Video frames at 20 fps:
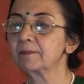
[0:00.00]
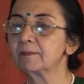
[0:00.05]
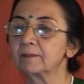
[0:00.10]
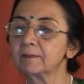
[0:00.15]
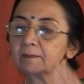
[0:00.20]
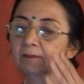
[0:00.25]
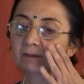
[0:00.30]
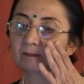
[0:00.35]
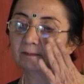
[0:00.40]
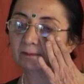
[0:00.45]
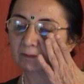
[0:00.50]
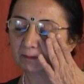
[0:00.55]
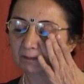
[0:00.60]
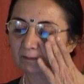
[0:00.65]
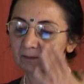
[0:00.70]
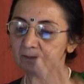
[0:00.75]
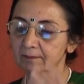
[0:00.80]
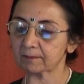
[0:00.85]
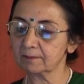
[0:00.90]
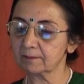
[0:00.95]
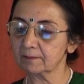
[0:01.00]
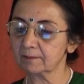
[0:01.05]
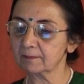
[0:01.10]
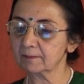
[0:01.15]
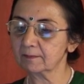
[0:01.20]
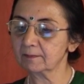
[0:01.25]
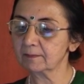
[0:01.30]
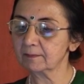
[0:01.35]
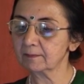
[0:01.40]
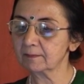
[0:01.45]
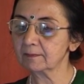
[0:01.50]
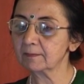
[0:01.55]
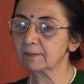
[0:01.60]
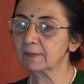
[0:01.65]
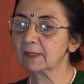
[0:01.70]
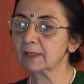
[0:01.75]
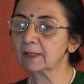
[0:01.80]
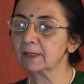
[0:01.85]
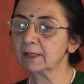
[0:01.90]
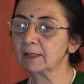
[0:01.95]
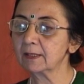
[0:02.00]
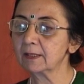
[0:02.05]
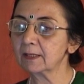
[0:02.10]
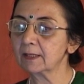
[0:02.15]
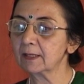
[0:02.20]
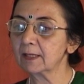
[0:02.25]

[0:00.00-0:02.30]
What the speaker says: (no one is talking)